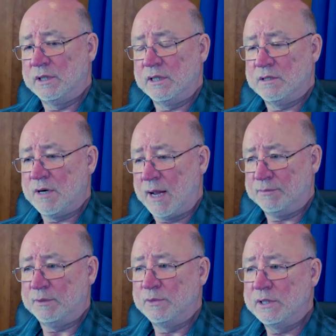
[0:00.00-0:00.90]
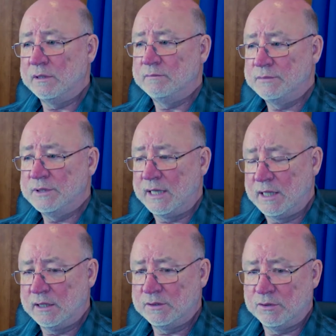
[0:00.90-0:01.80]
It can trap them in a dead
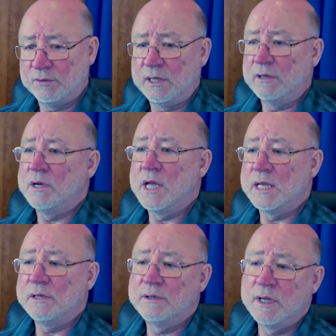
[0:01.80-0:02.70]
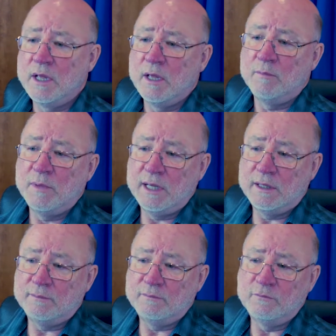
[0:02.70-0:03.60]
end career and make
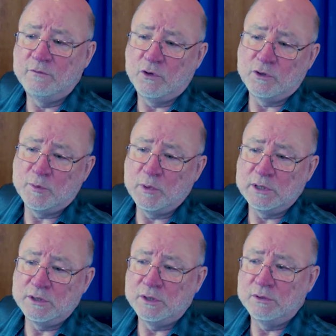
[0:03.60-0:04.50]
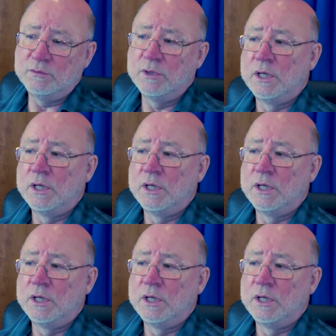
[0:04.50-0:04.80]
them vulnerable to,